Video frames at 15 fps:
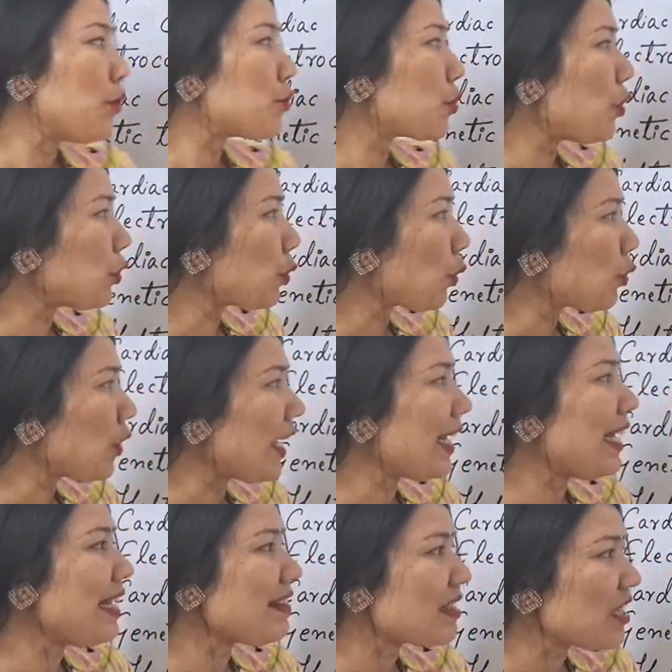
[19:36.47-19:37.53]
So through the
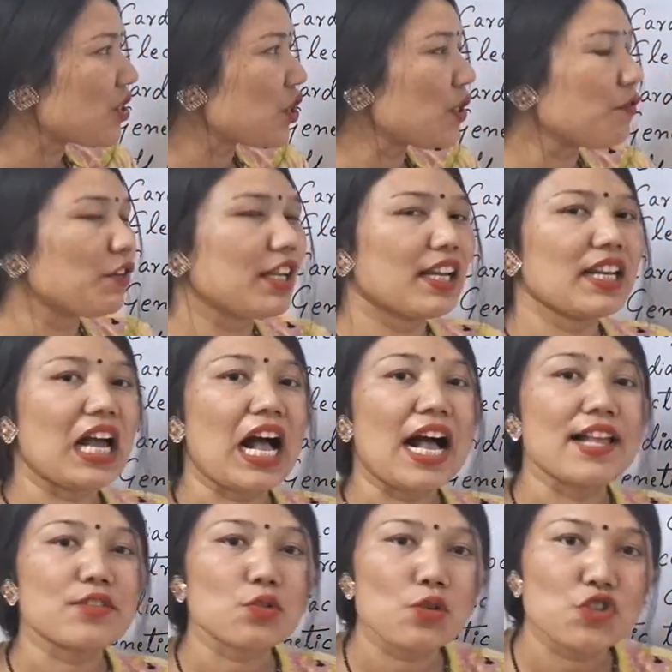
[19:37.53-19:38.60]
ECG, we can
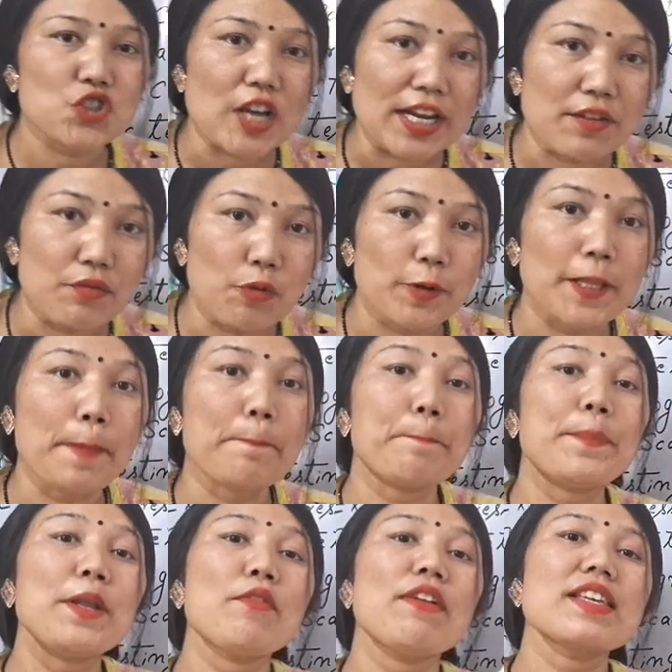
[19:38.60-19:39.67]
also check for the
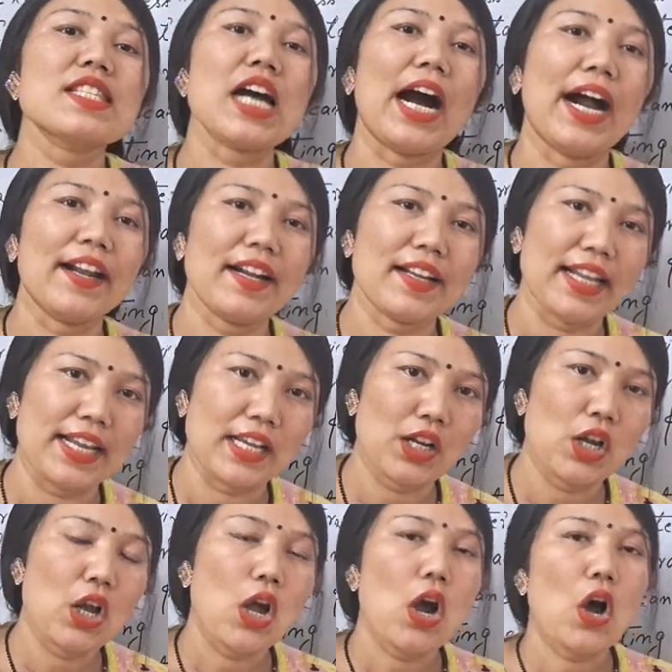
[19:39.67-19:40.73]
previous heart
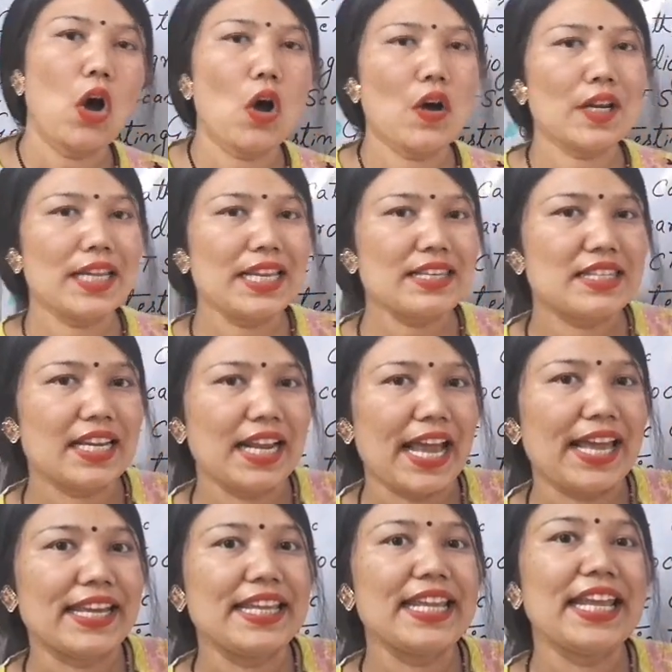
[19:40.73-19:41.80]
attack, or is there
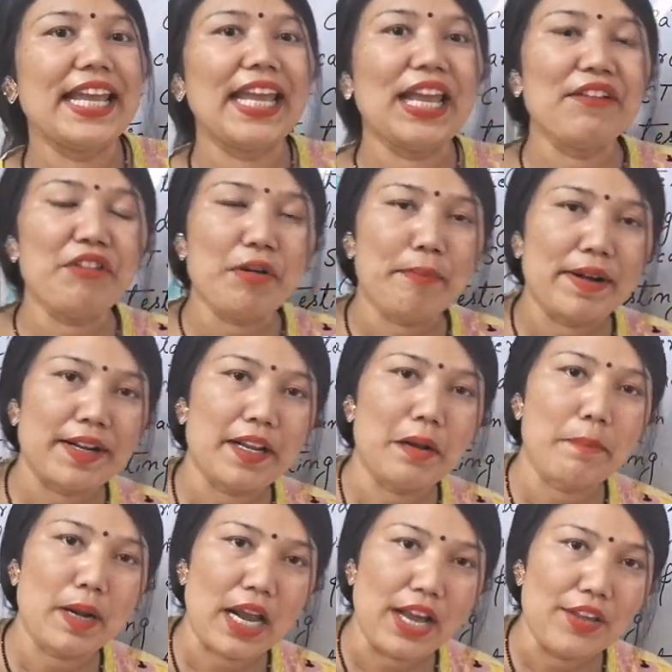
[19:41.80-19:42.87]
any AV bundle
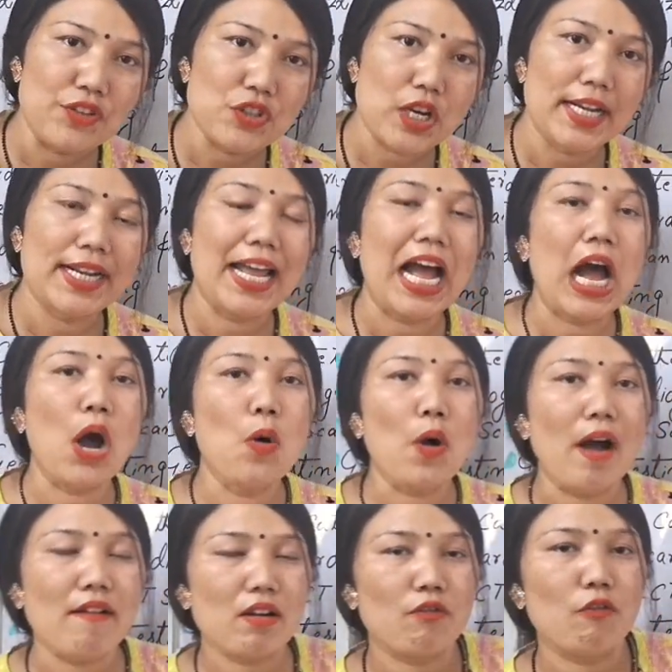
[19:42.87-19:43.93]
branch, and how
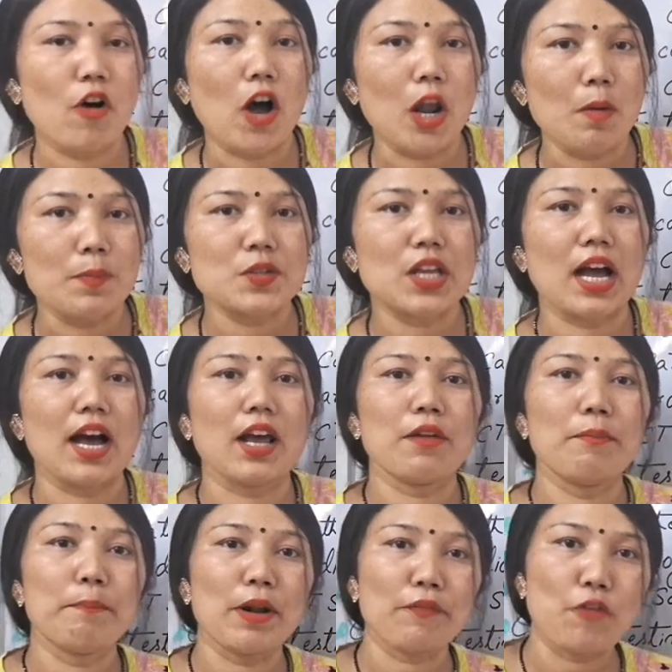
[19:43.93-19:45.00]
our valves
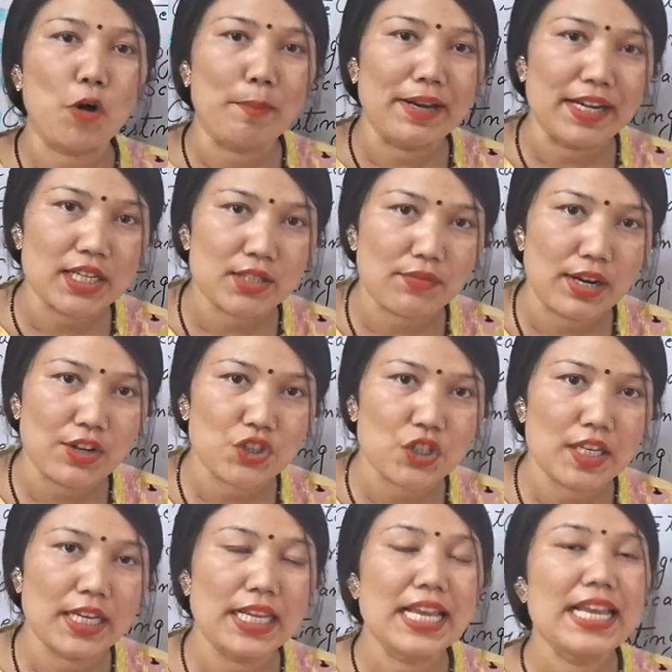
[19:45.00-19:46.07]
are performing its
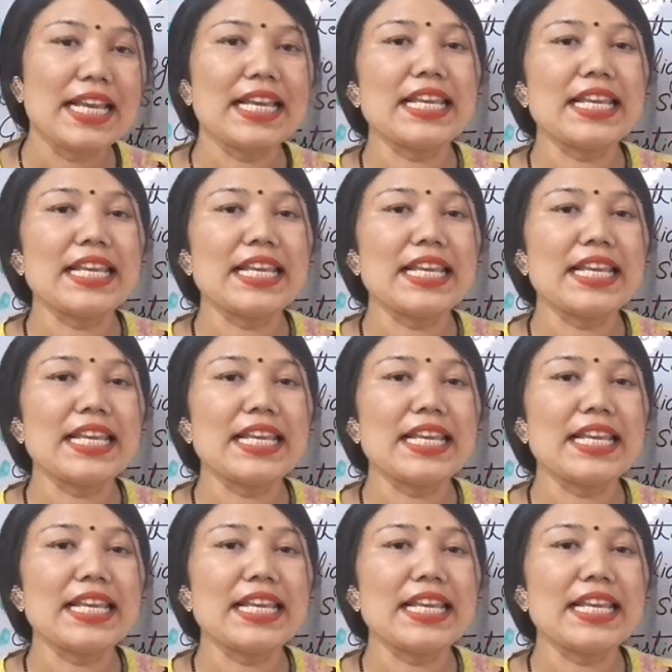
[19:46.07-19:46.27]
function?